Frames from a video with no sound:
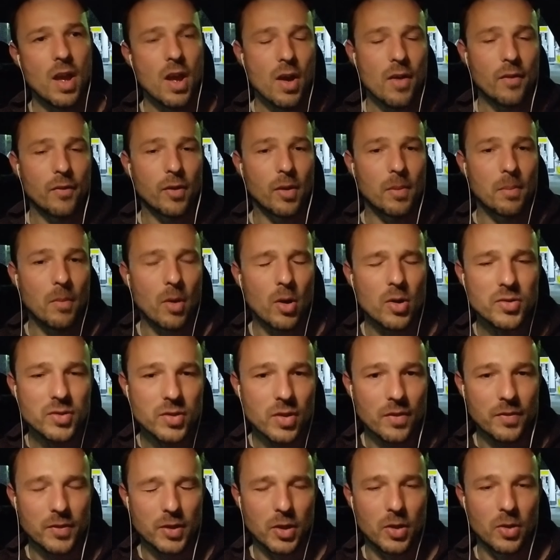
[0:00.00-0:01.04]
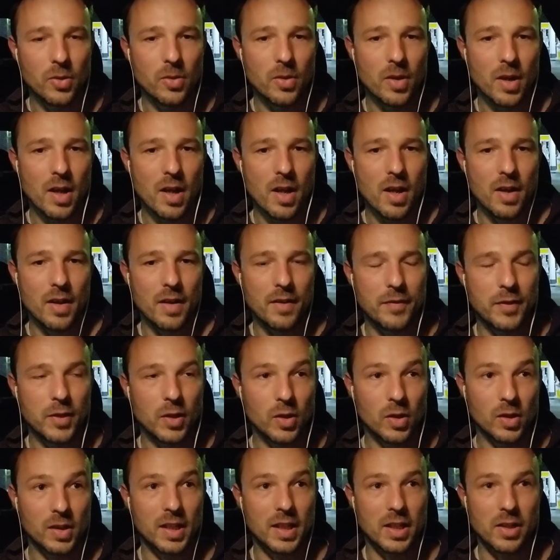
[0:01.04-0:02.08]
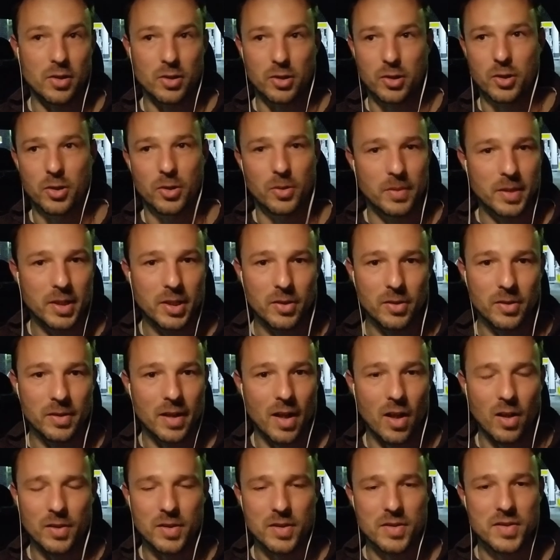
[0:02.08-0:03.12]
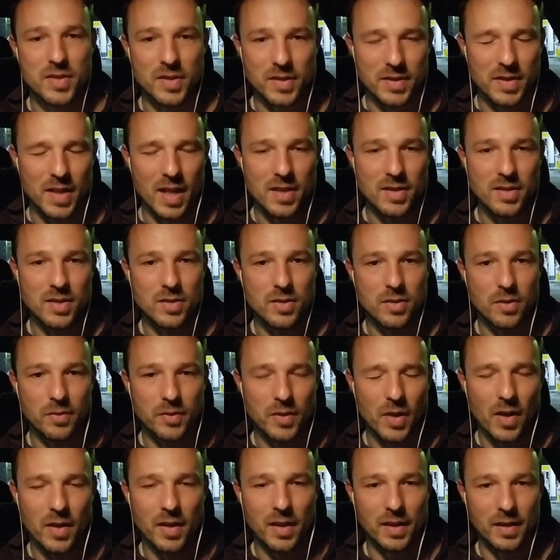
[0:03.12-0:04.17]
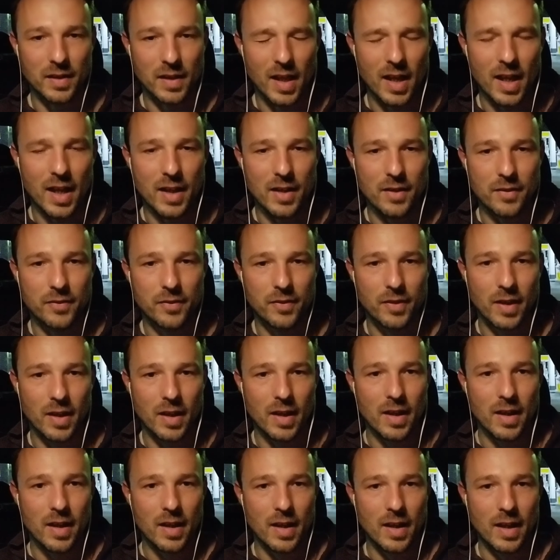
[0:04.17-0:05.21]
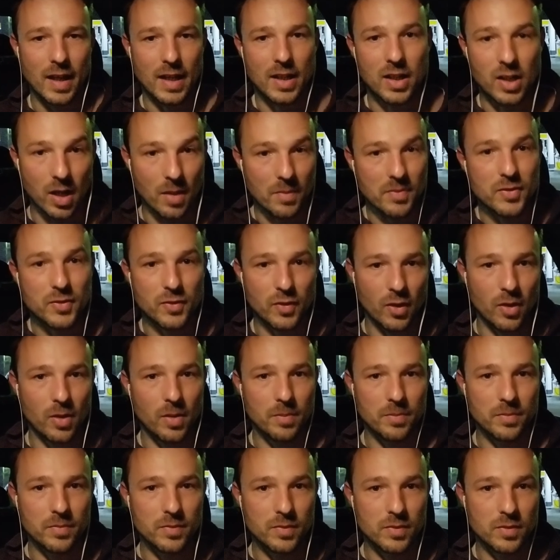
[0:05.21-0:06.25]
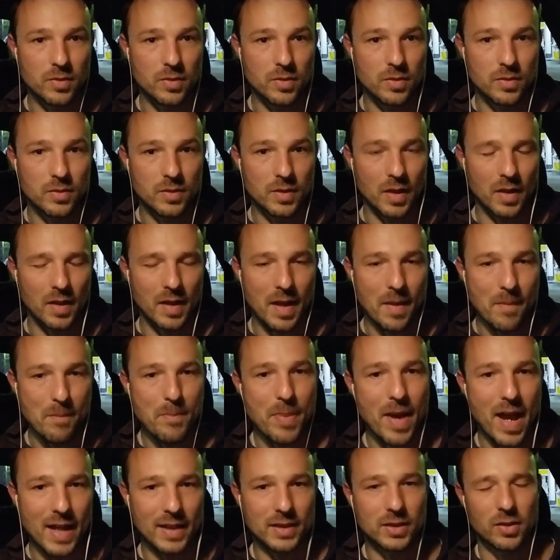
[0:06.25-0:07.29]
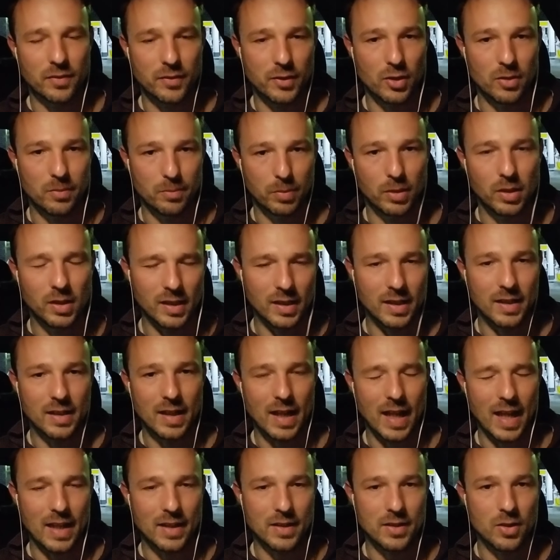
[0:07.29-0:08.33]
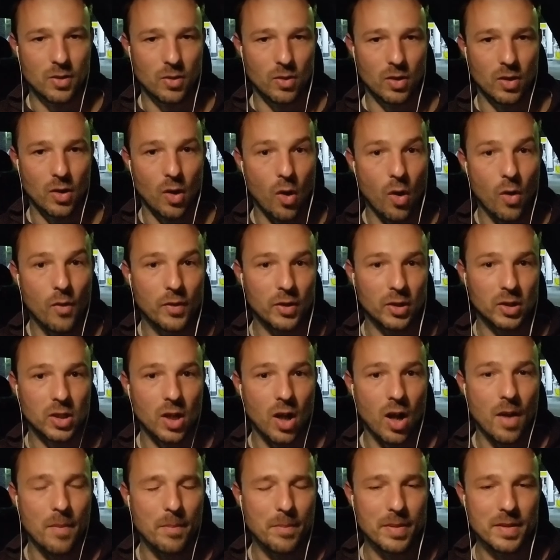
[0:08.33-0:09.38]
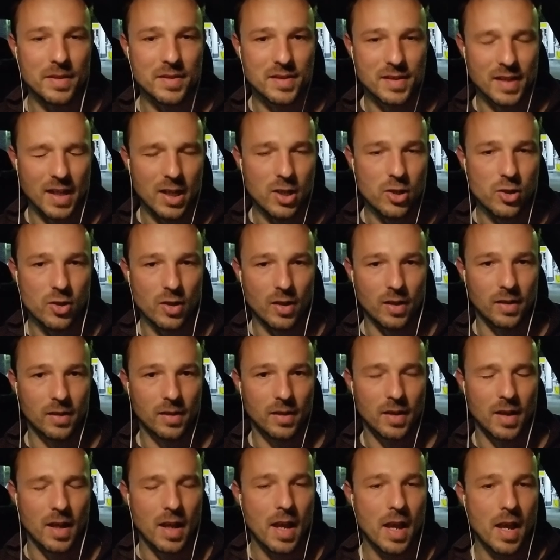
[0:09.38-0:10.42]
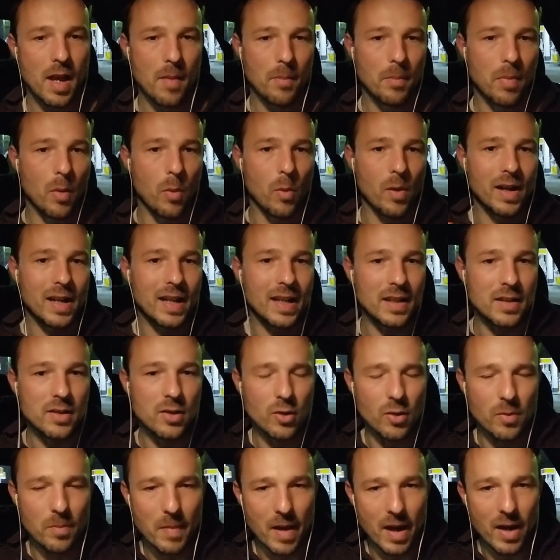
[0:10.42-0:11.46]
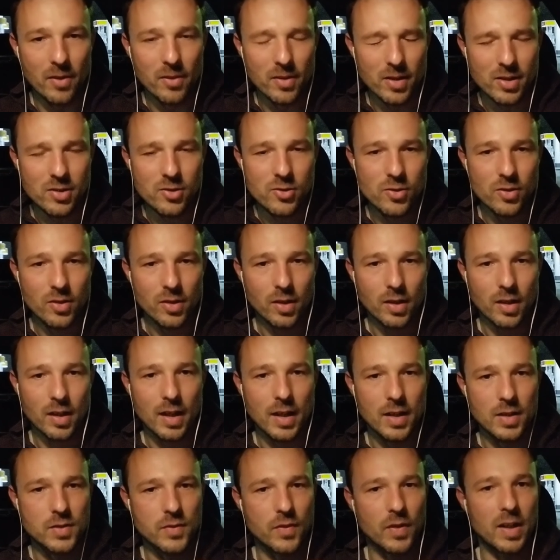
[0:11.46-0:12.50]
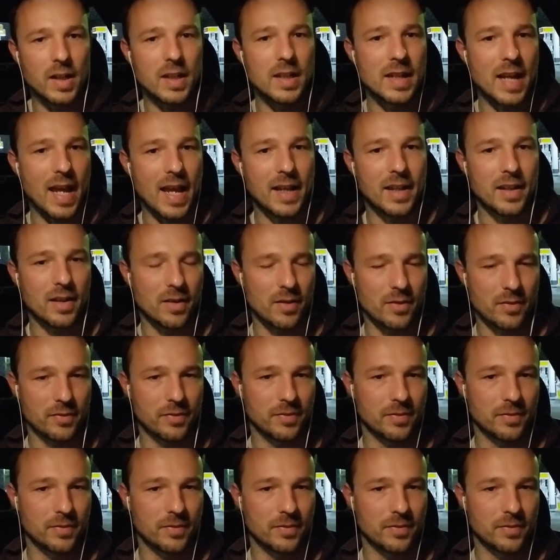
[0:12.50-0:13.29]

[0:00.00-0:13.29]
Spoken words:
for most of you, if you look at your career and all the successes you've done in life, it comes from the impact of your bullet and your overcompensation. But when in your marriage, it's very negative.